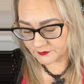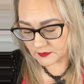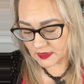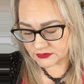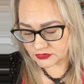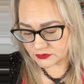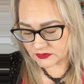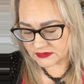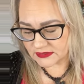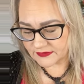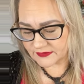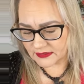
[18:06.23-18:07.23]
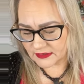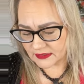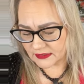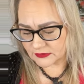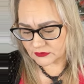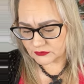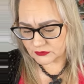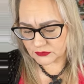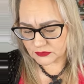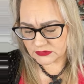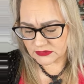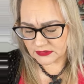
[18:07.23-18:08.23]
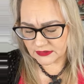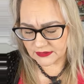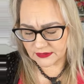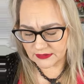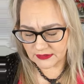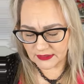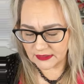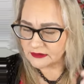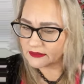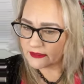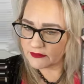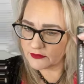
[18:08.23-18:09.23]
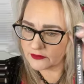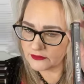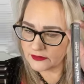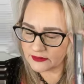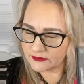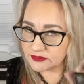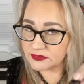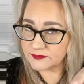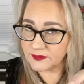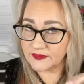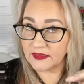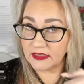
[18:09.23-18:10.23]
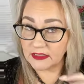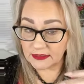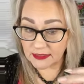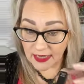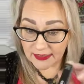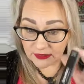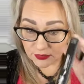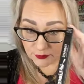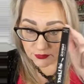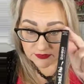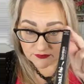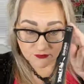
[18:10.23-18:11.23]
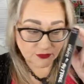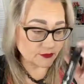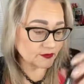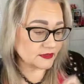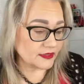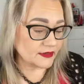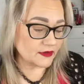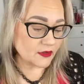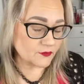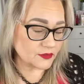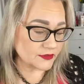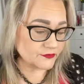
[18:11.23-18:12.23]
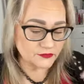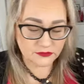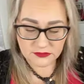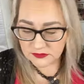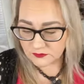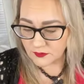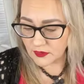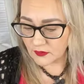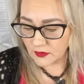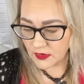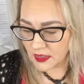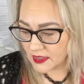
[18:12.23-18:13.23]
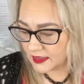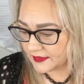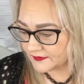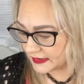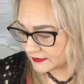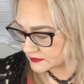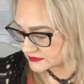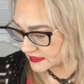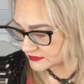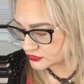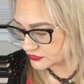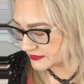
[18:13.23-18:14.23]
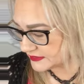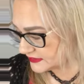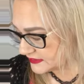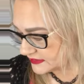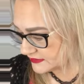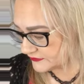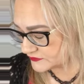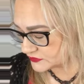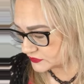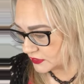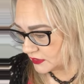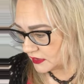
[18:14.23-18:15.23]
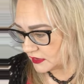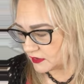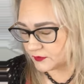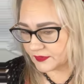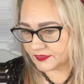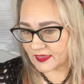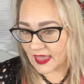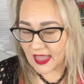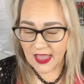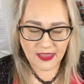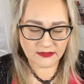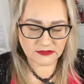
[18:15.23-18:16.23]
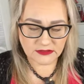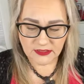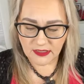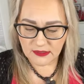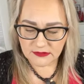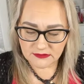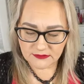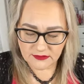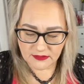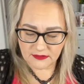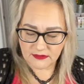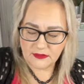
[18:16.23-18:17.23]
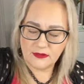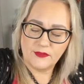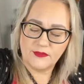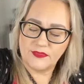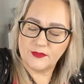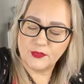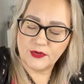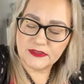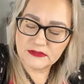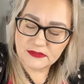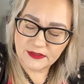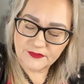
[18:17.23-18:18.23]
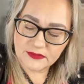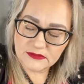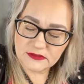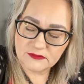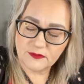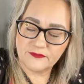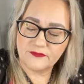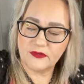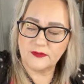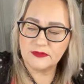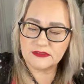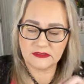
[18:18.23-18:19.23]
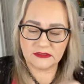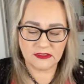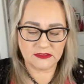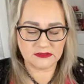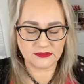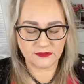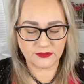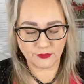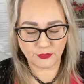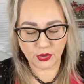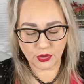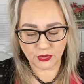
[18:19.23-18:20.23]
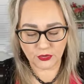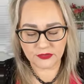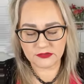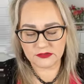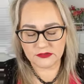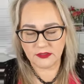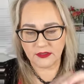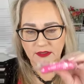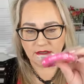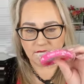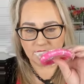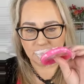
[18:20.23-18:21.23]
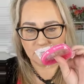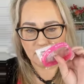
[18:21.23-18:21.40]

as you see that I use the ink liner pretty frequently. I got one of those as well. And that was actually a gift with the hat and the bracelet. This is what Farmasi does, that they're perks. Again,